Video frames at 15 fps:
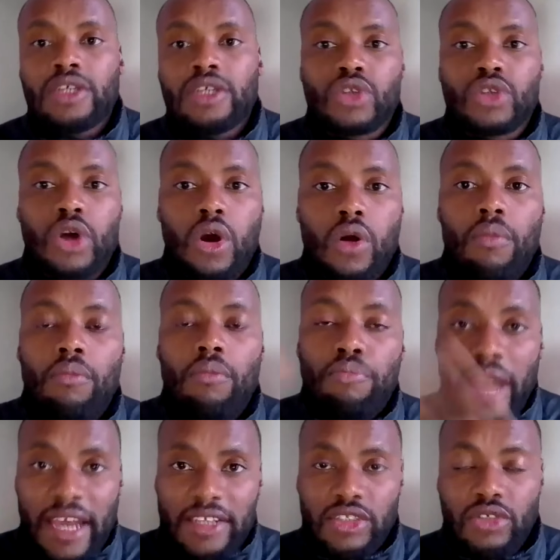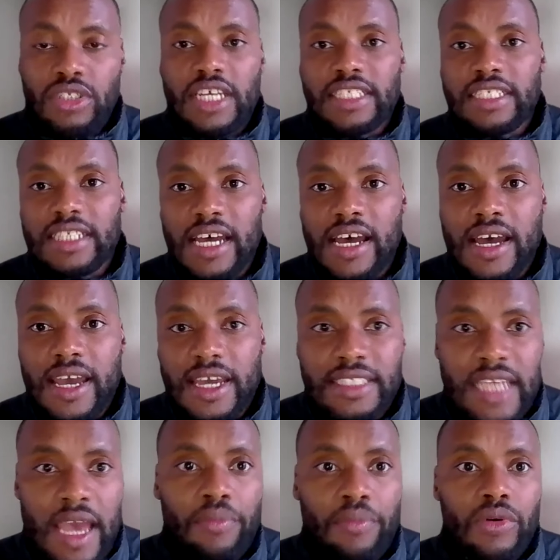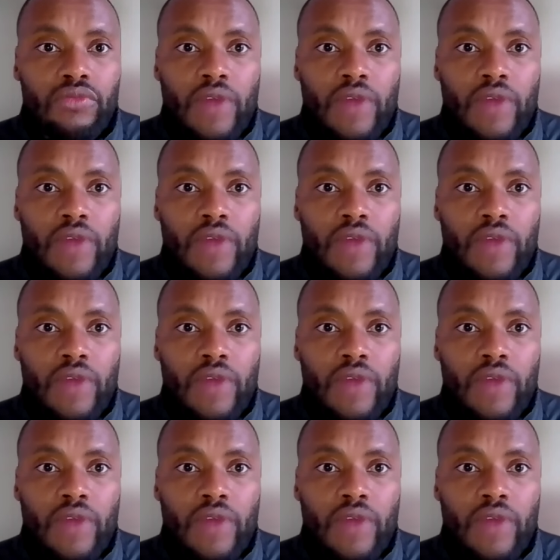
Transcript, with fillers: So back to Tesla example.